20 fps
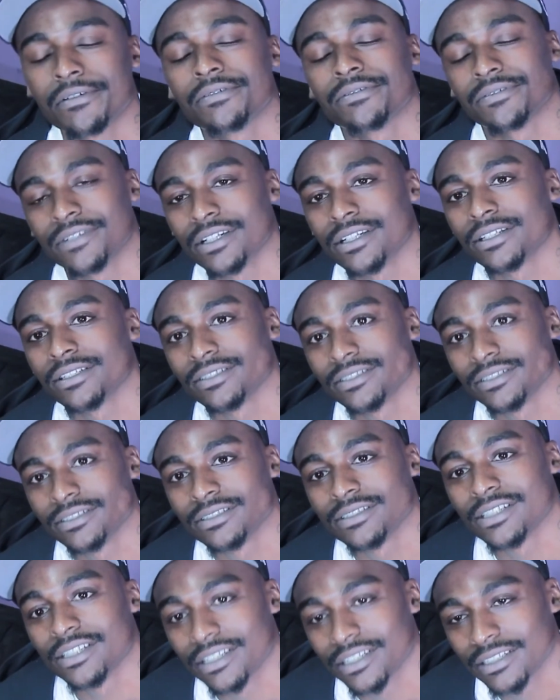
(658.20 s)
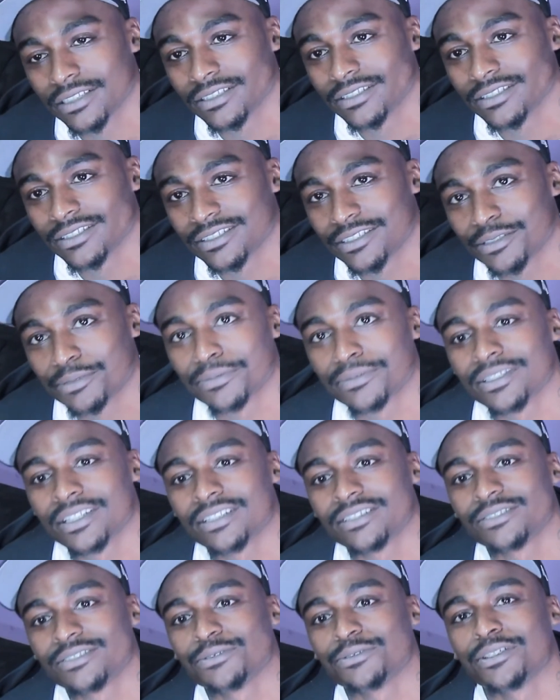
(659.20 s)
Right, and he's a dope
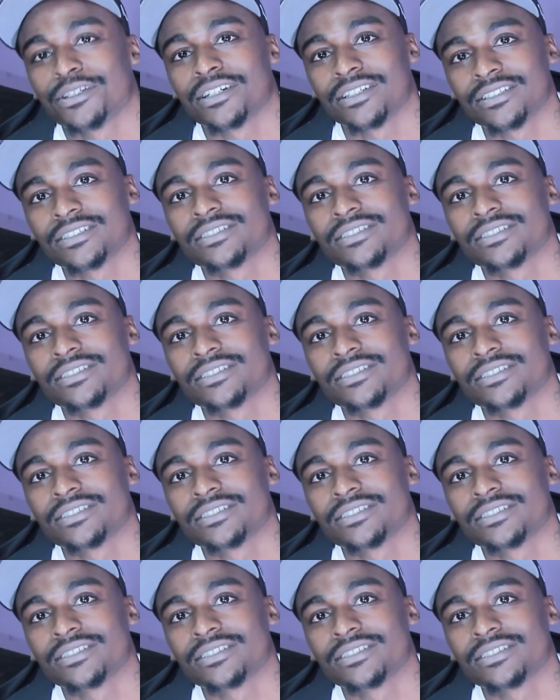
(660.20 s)
tattoo artist.